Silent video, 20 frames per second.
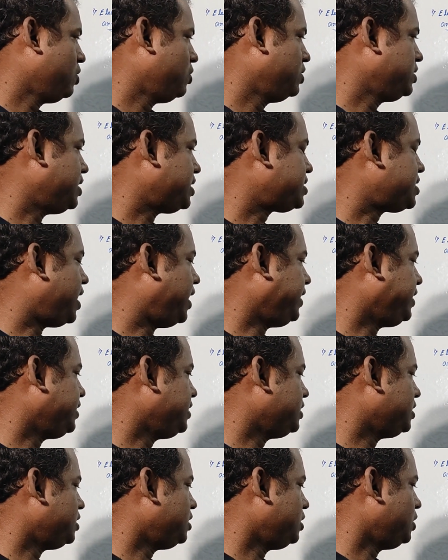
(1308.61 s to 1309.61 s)
We just write
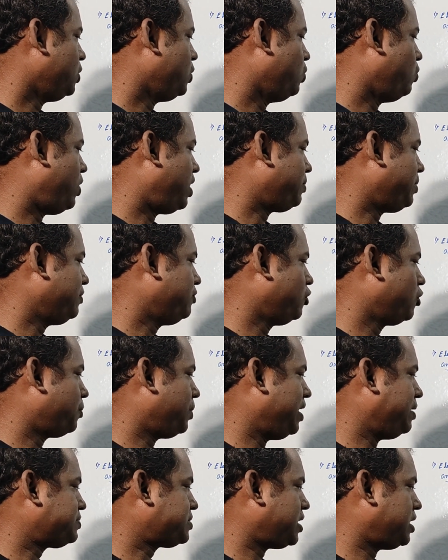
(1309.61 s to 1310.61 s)
here 1 by 4
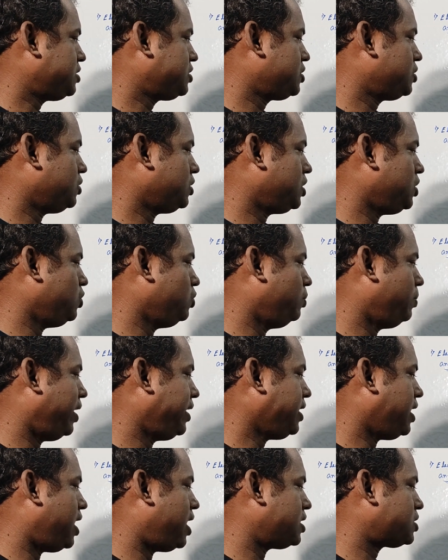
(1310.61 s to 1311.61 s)
pi epsilon 0 q
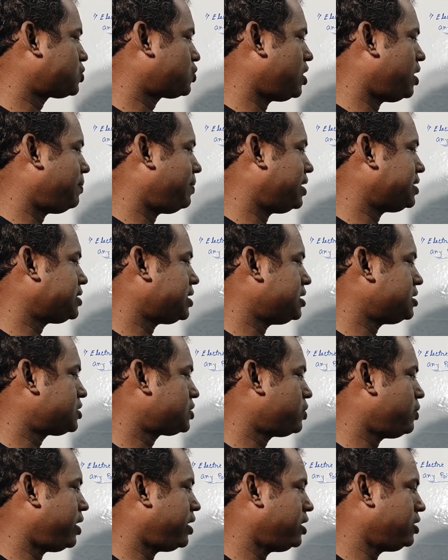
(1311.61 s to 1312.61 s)
by r square plus l
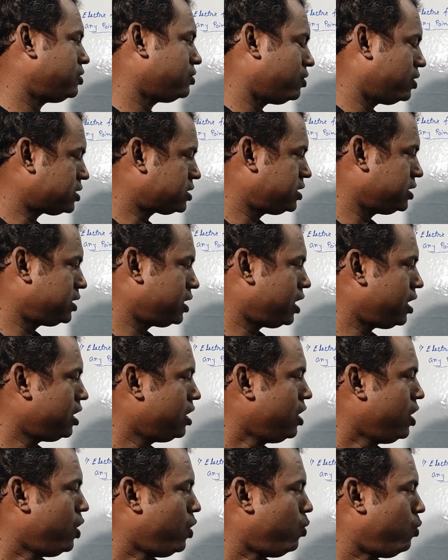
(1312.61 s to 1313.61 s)
square into cos theta,